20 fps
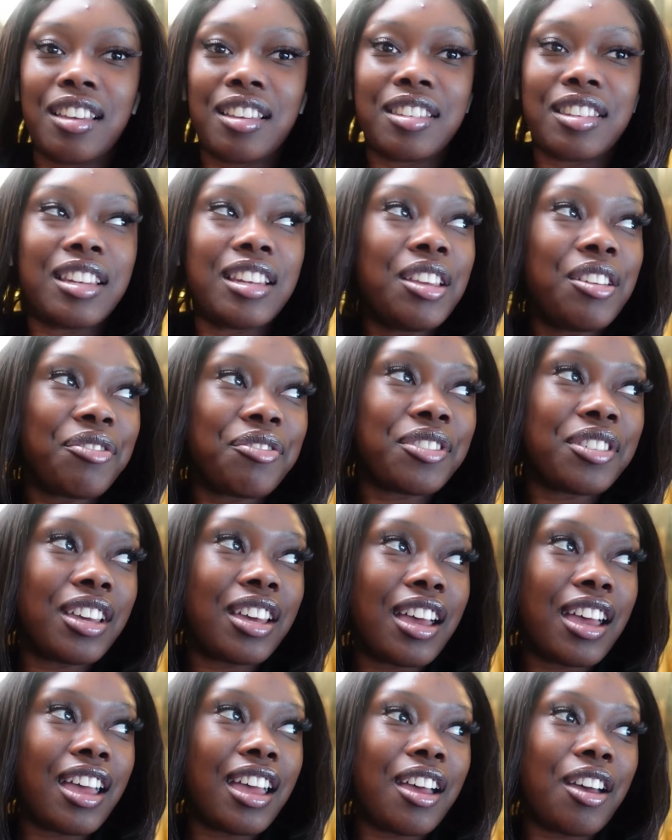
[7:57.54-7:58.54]
The lifter,
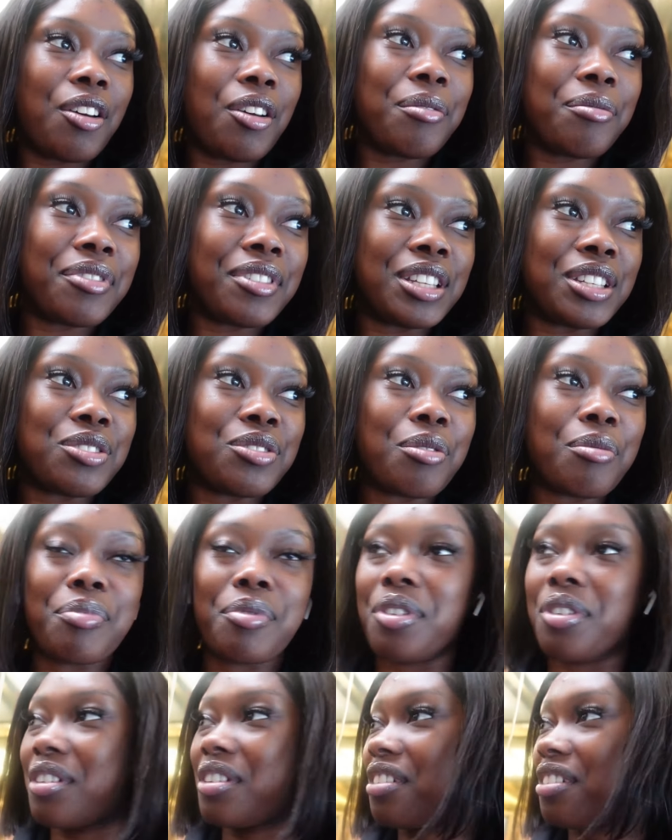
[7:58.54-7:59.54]
hopefully it's not
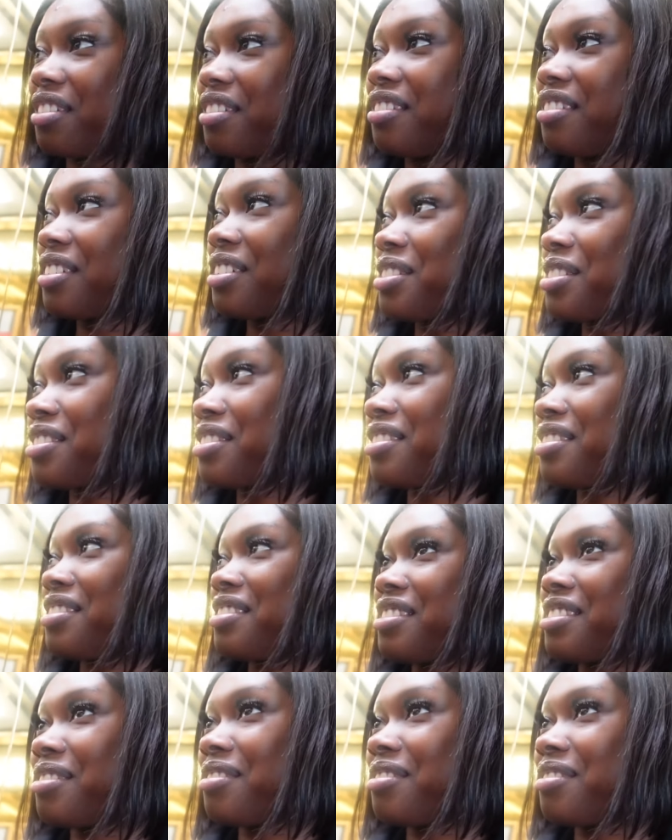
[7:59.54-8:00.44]
broken because